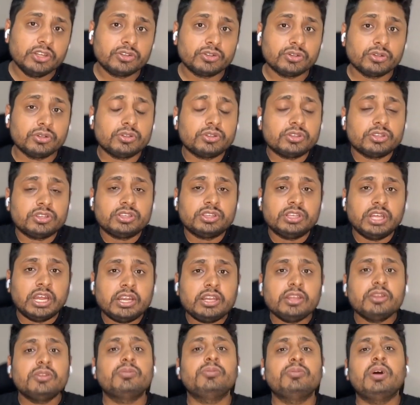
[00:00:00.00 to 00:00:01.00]
So
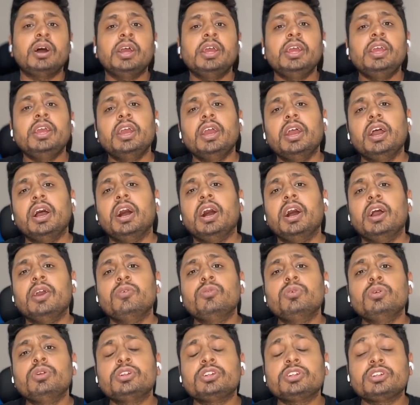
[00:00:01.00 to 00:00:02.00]
that is why I
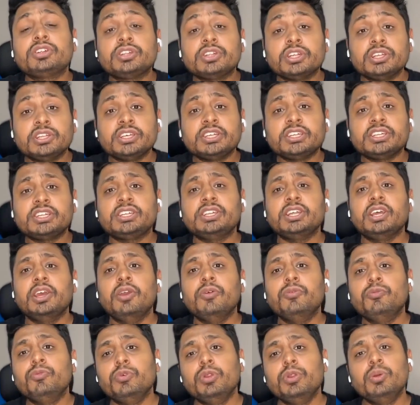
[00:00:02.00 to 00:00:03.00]
would suggest
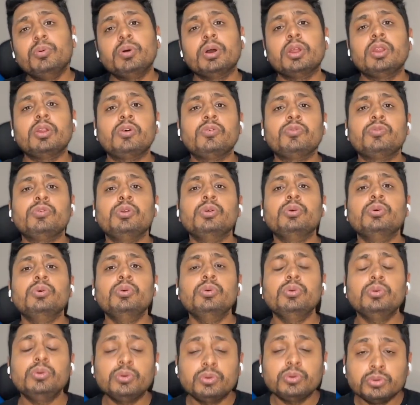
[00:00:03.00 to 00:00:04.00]
every one of
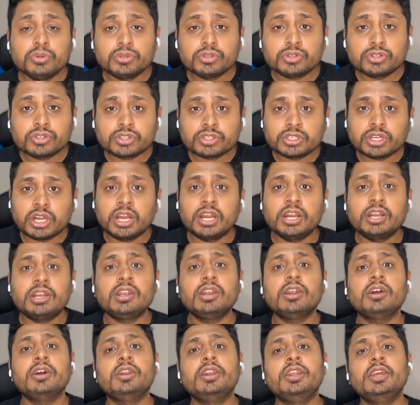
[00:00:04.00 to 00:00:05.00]
you to
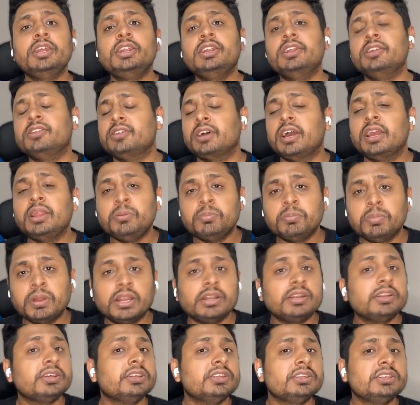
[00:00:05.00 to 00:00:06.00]
start learning design
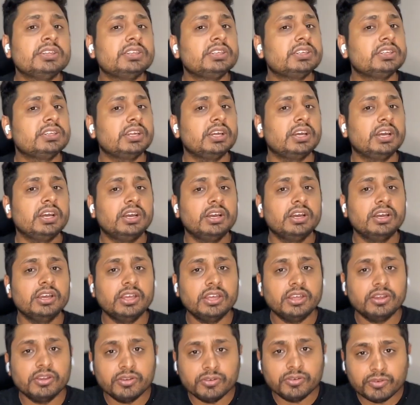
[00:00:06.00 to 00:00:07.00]
patterns
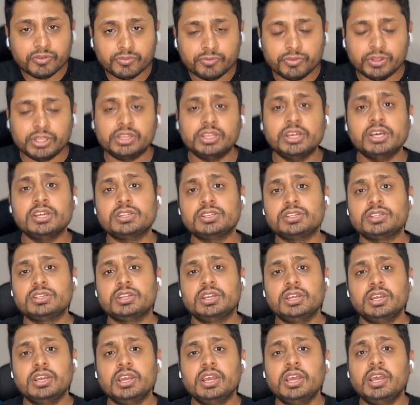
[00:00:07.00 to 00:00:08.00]
with us.
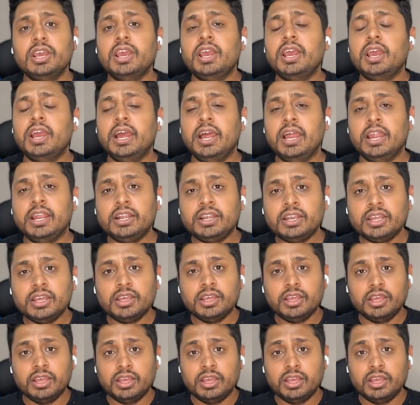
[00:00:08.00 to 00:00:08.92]
And